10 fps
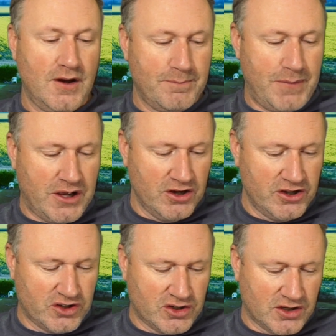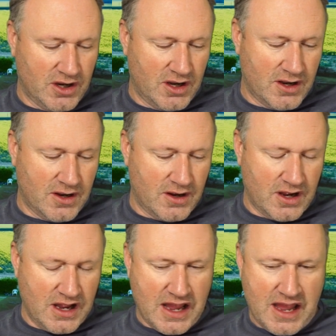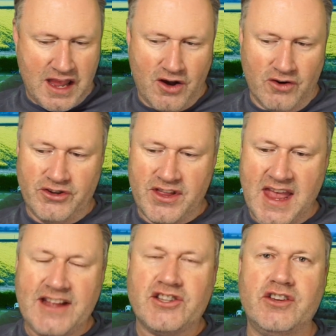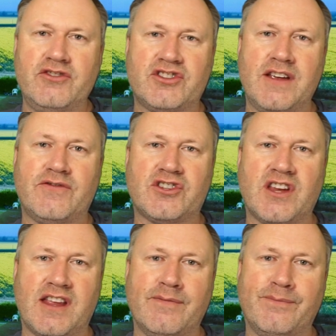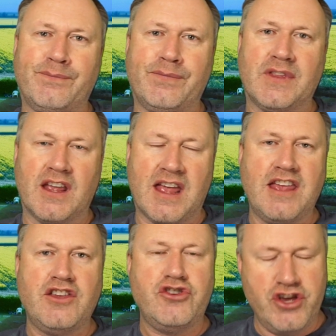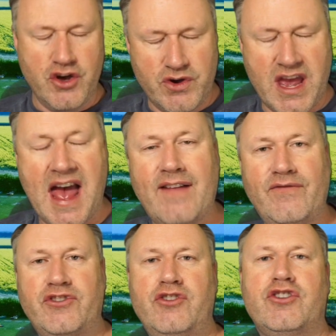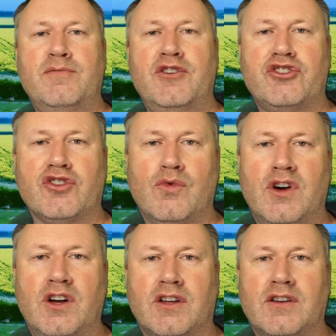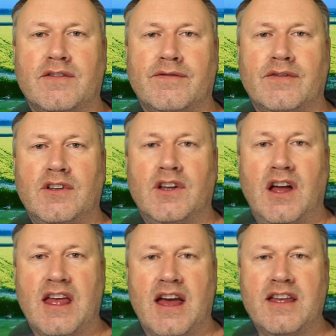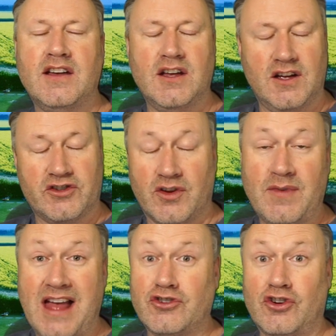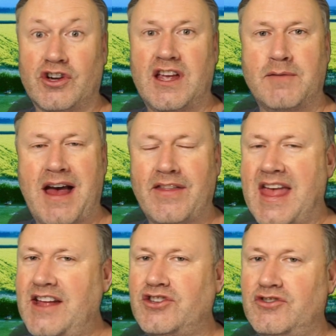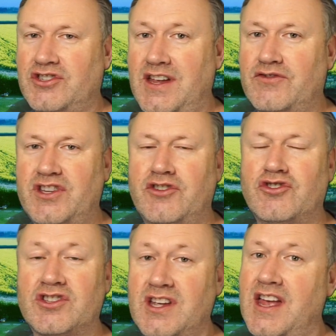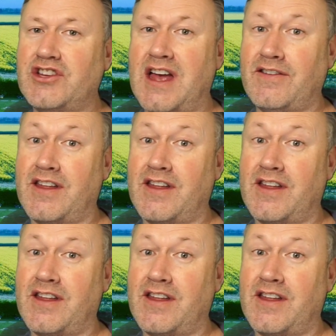Because under the A2 CFC, okay, you can do commercial work, okay? So I'm now talking about the A2 CFC, just in case you hadn't